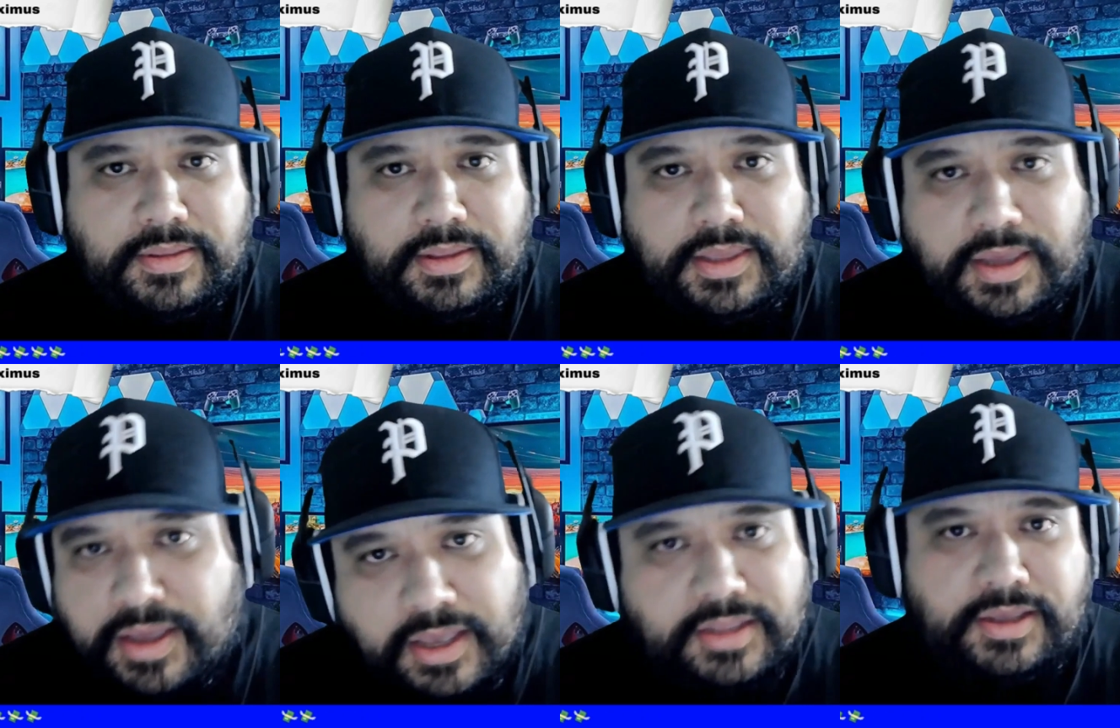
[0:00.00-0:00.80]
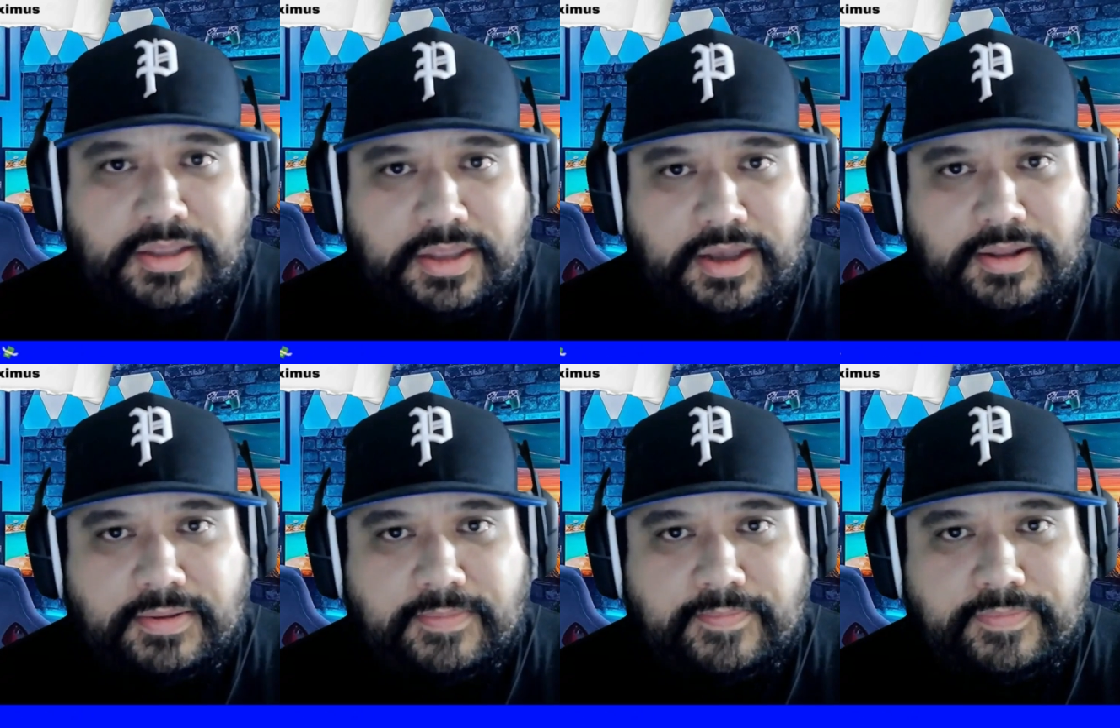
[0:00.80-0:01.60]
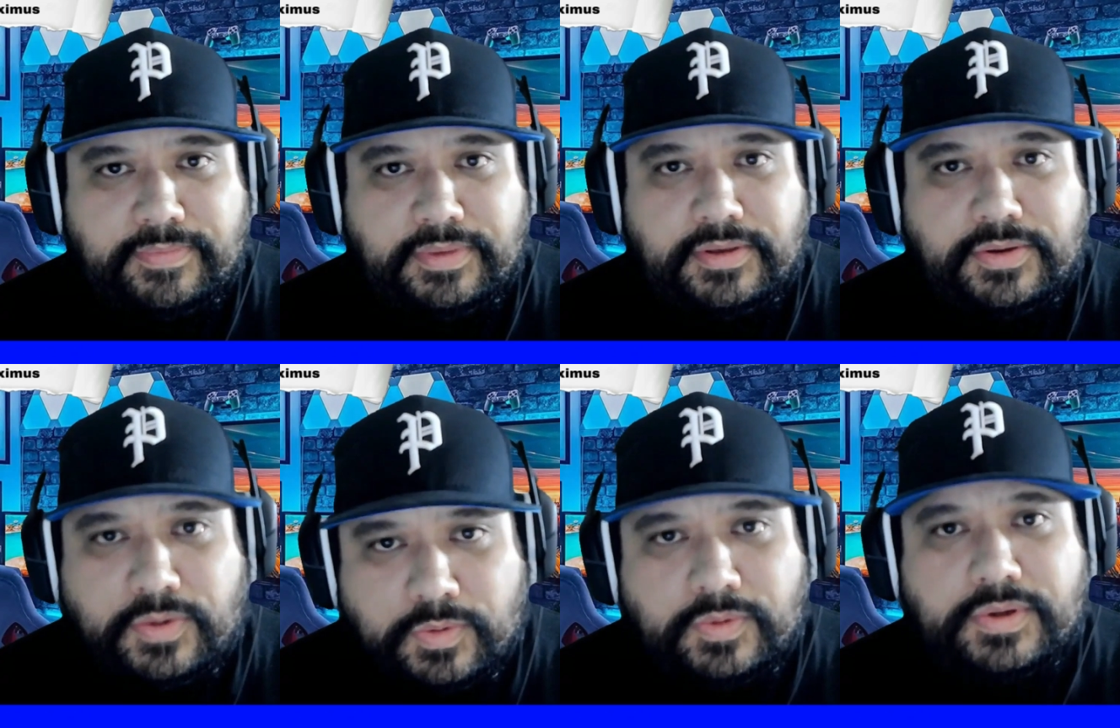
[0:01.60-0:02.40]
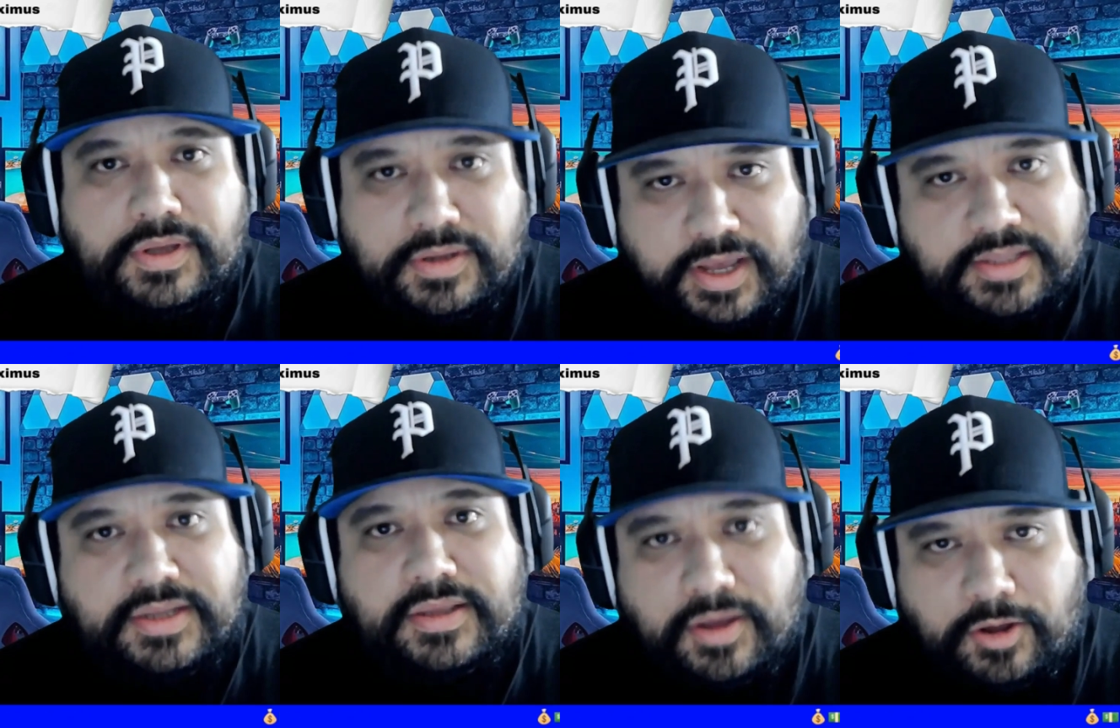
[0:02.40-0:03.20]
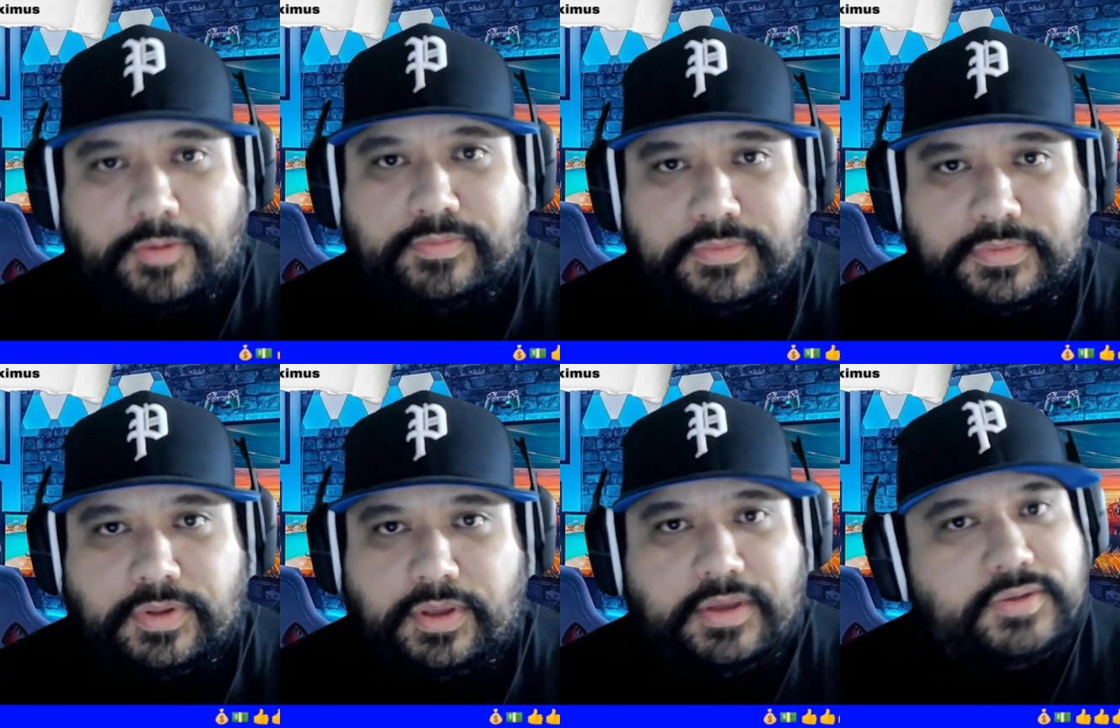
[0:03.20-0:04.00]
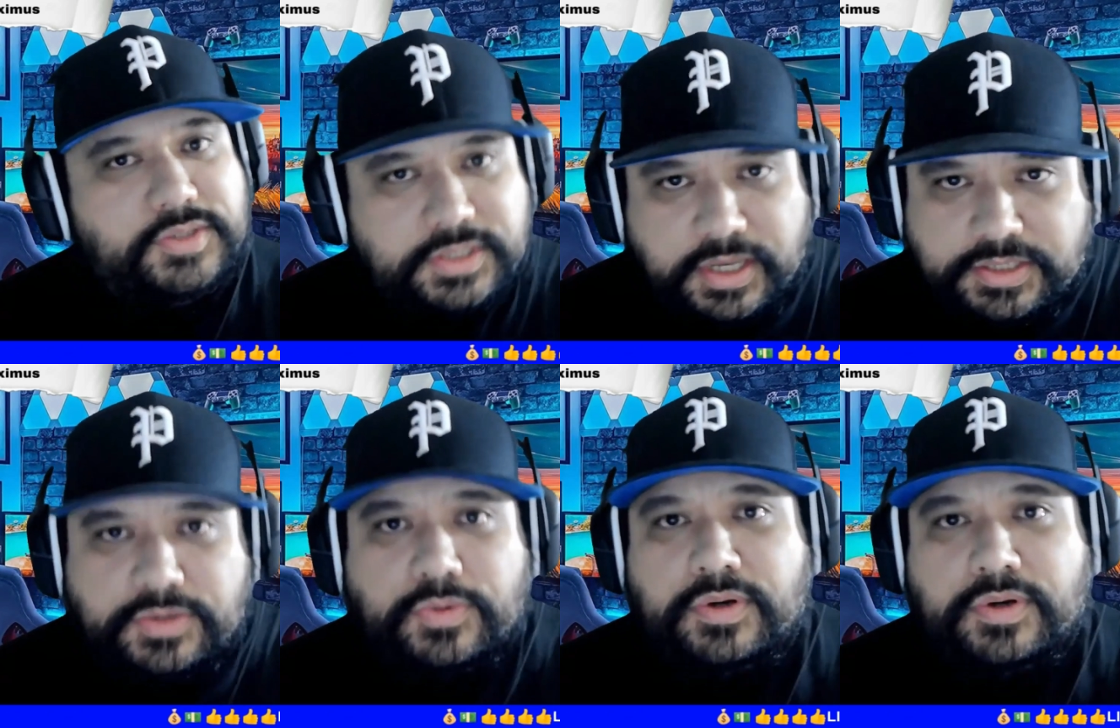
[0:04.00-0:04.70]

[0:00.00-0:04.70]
He ain't acting like that. Cool, collected, calm. Just like Stuart